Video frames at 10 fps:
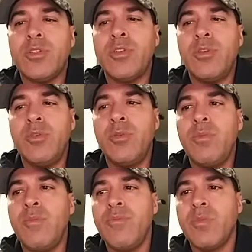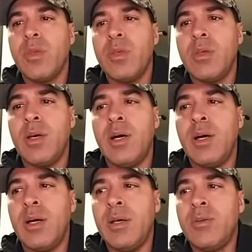to
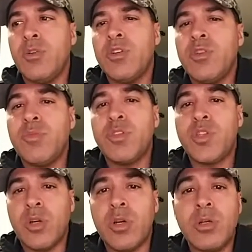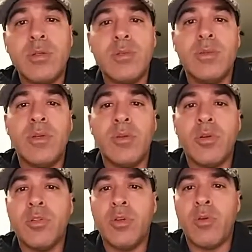mature, in
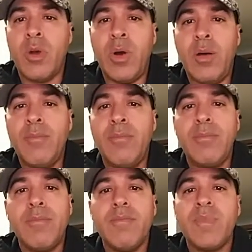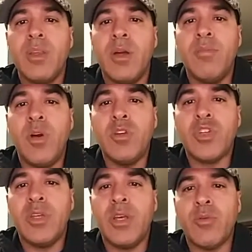order to grow up
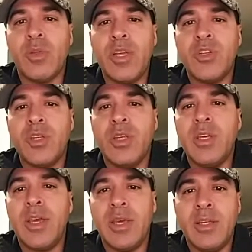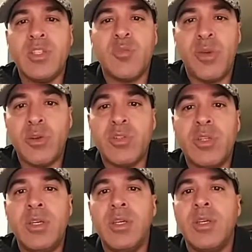emotionally and relationally and
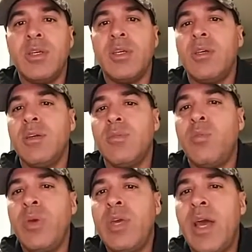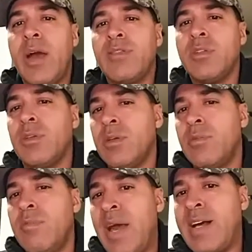spiritually, we have to
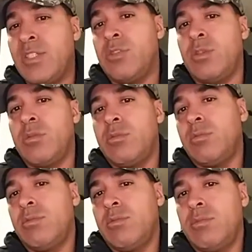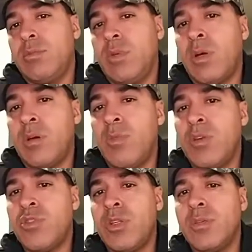master our
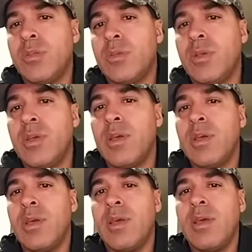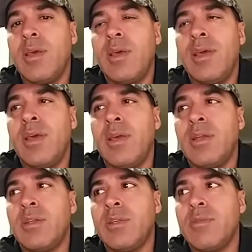emotions.
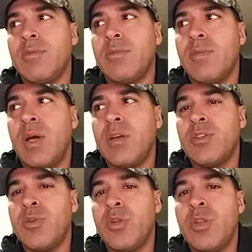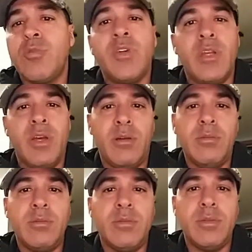And I'm going to do another video